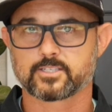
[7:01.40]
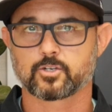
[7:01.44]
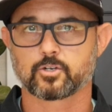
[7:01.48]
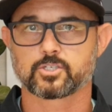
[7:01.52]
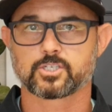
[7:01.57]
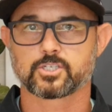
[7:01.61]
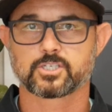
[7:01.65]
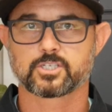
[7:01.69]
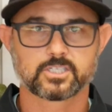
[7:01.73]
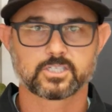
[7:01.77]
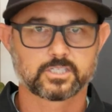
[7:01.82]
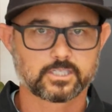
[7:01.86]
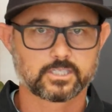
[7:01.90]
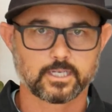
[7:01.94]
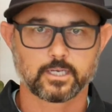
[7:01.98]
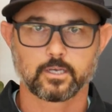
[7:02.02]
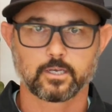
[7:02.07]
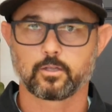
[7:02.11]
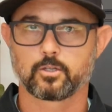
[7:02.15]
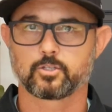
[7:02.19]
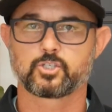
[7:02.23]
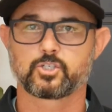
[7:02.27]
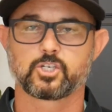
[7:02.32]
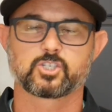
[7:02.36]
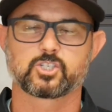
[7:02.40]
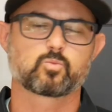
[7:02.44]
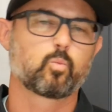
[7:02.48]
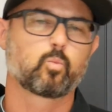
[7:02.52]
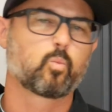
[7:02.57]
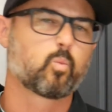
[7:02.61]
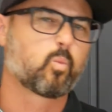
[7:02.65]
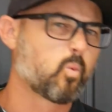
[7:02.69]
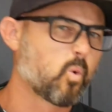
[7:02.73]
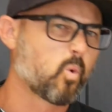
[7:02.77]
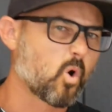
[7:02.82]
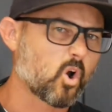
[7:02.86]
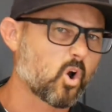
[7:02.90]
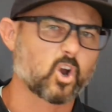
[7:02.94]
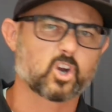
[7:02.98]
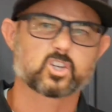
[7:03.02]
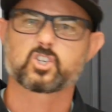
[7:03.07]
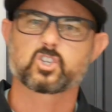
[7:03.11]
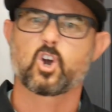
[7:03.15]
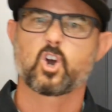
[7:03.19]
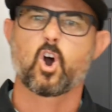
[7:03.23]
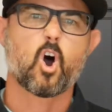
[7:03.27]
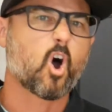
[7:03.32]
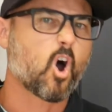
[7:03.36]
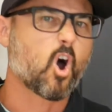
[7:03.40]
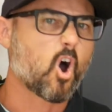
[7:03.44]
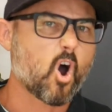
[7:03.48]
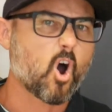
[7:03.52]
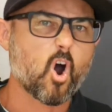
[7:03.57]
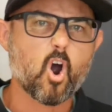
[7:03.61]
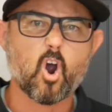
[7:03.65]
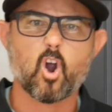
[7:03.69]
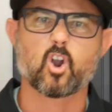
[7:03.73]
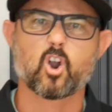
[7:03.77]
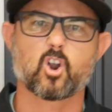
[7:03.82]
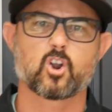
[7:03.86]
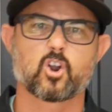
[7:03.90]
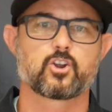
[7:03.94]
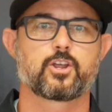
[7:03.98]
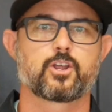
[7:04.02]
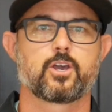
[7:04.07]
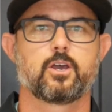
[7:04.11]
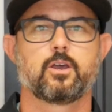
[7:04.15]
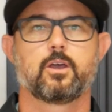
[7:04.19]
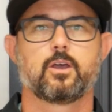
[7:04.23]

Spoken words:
are still just worked hard